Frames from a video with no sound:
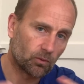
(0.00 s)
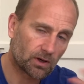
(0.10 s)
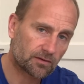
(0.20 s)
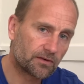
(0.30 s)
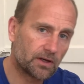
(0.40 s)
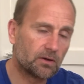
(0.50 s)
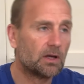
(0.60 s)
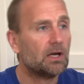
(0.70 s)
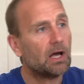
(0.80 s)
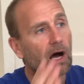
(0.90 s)
worked for you,
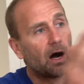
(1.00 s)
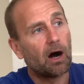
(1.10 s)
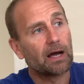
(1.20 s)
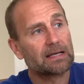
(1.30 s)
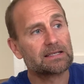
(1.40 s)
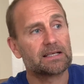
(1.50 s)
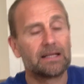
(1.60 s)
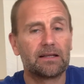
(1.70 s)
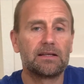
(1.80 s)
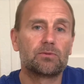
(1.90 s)
I can say
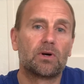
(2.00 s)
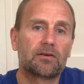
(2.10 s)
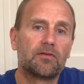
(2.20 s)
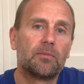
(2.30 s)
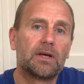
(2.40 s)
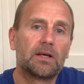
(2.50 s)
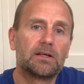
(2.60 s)
that these worked for me.